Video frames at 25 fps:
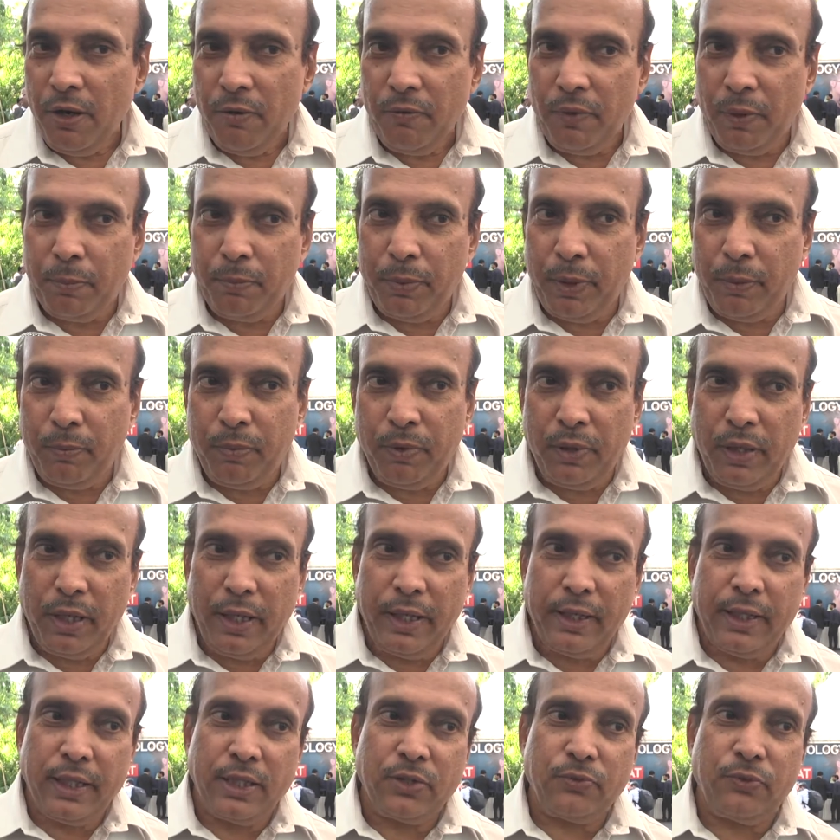For people
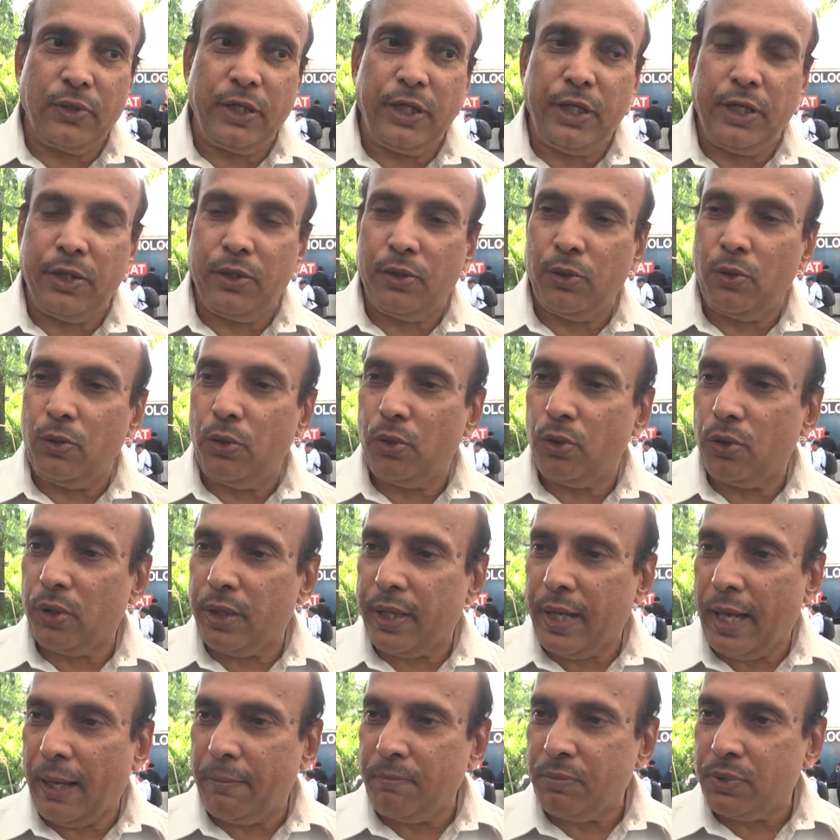like us, we need to go to
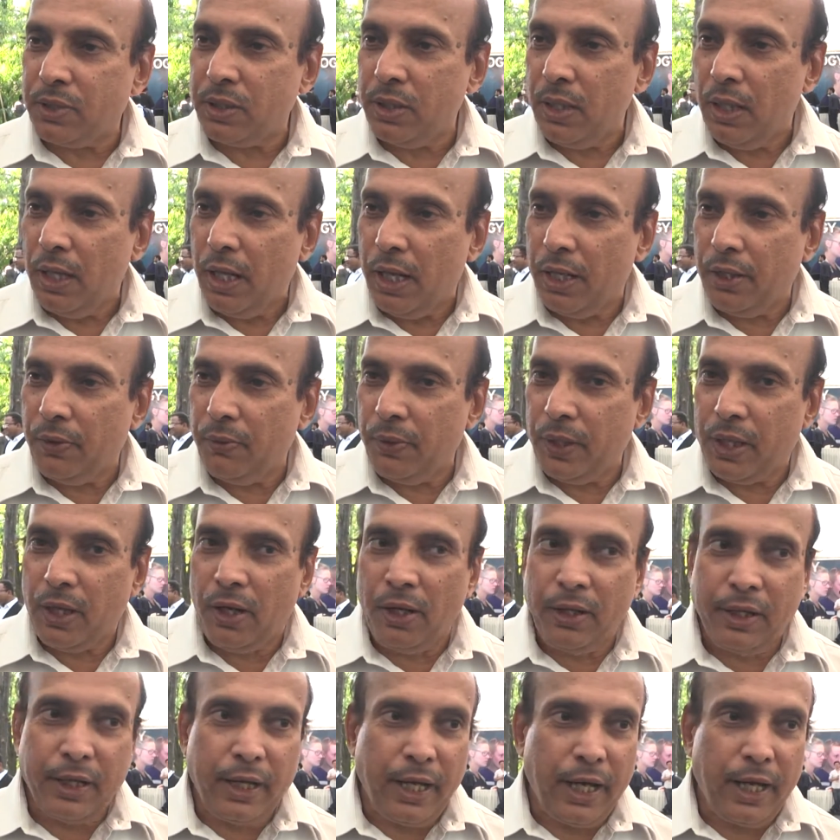camps, and we
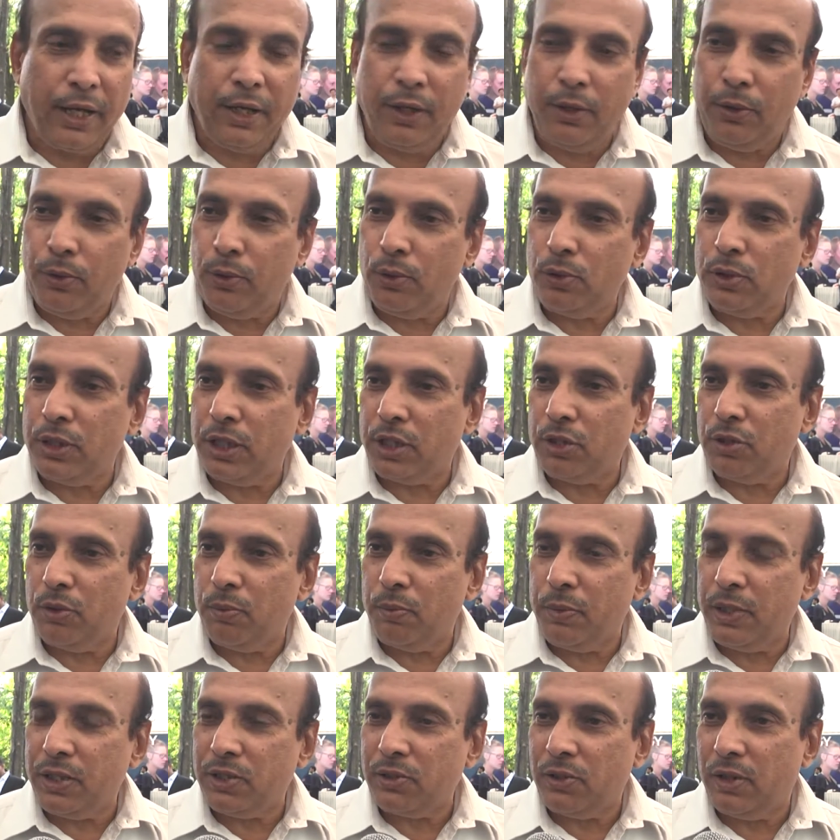can't carry huge
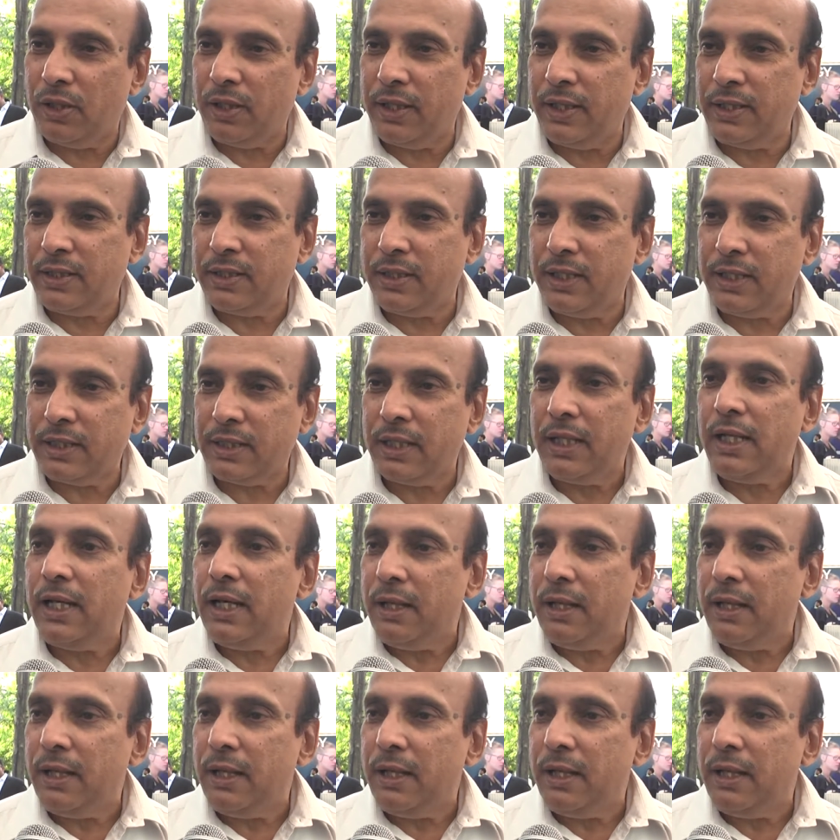equipments all these days.